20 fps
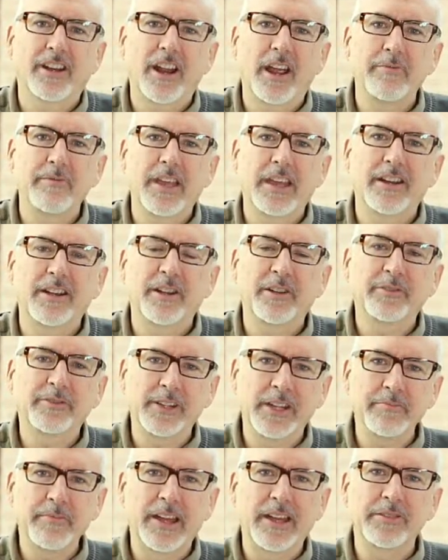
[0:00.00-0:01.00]
and I'm the editor of
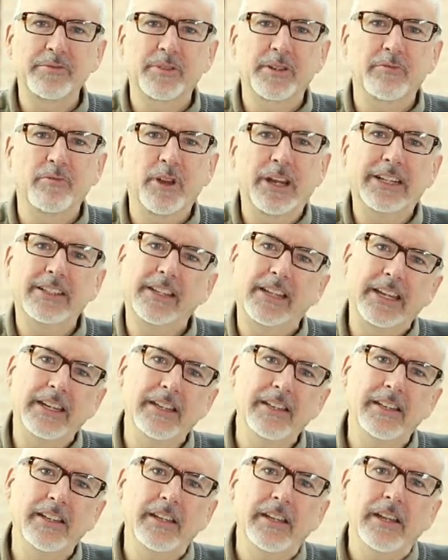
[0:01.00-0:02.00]
Fleet Management
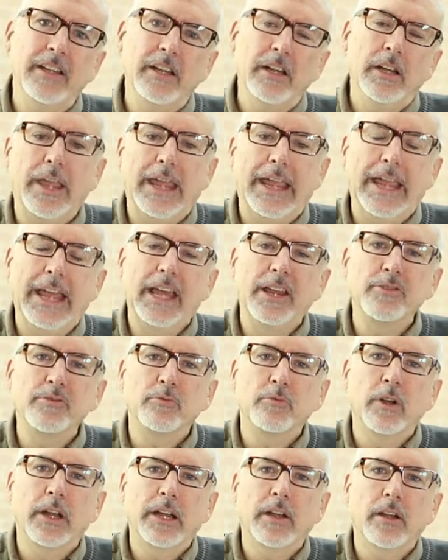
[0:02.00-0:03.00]
Weekly. And
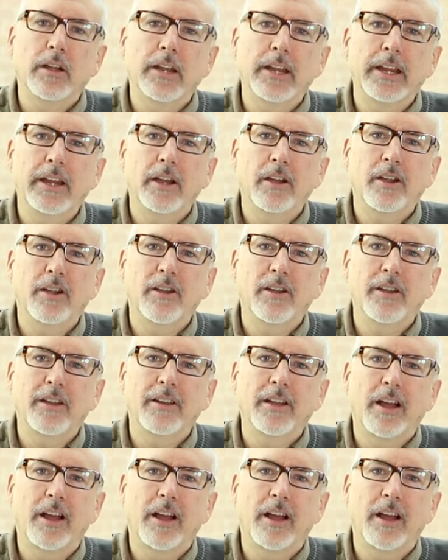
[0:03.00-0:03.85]
we're here